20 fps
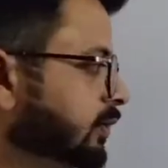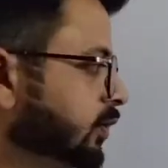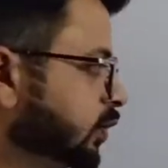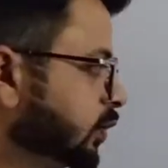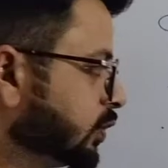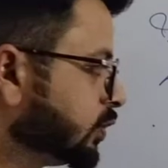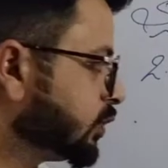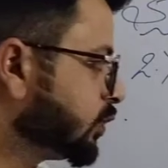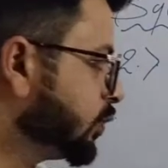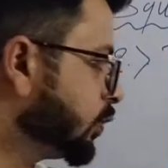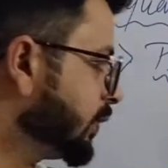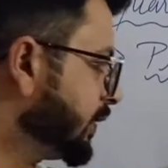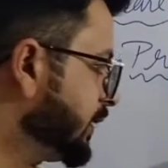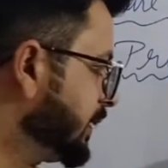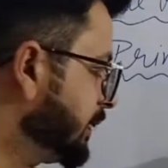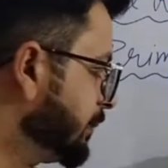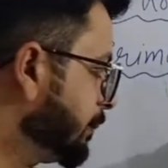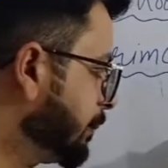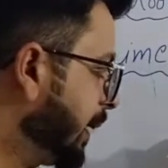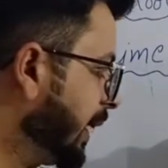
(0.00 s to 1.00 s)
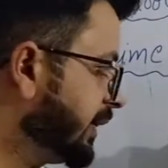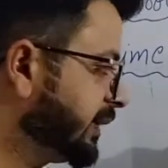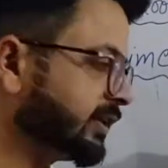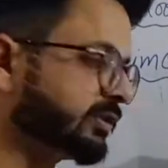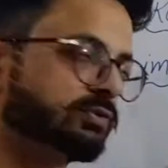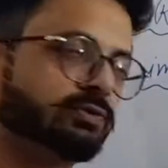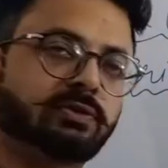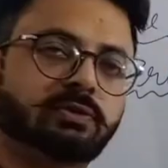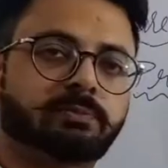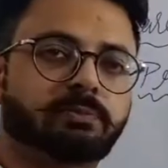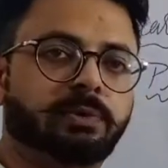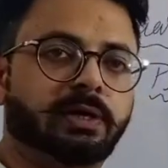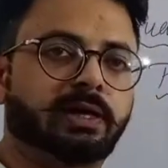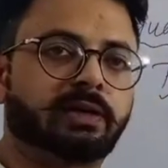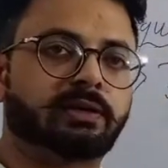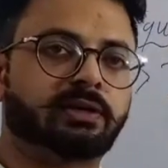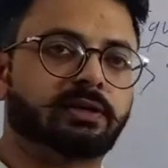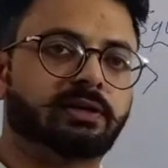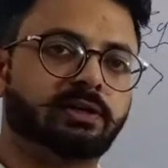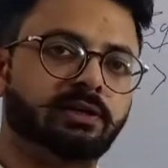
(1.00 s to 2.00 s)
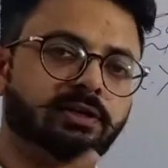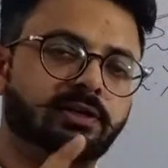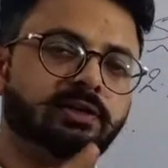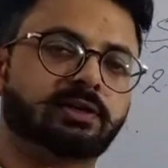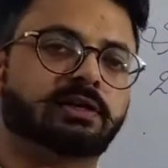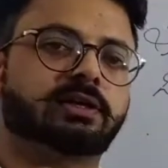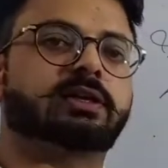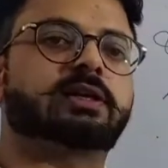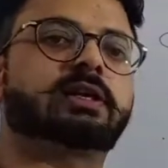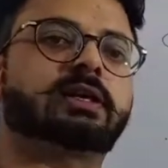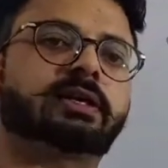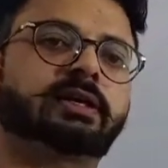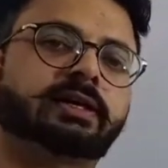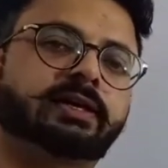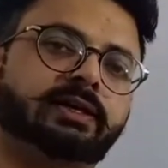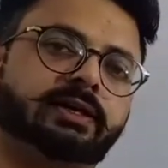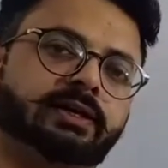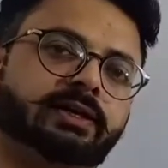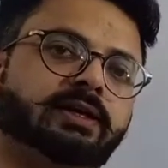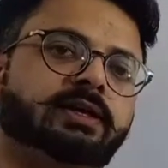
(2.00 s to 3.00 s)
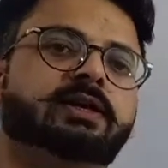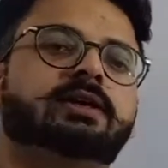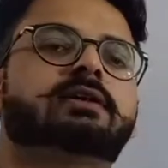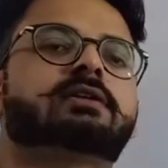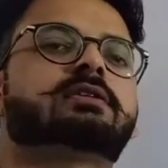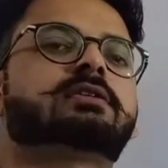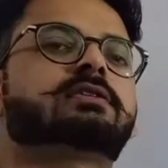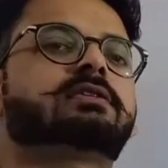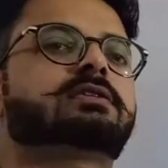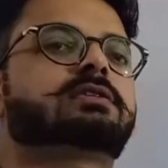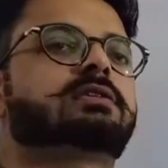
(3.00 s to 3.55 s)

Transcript: don't go in minus 1 part. Here in grade 8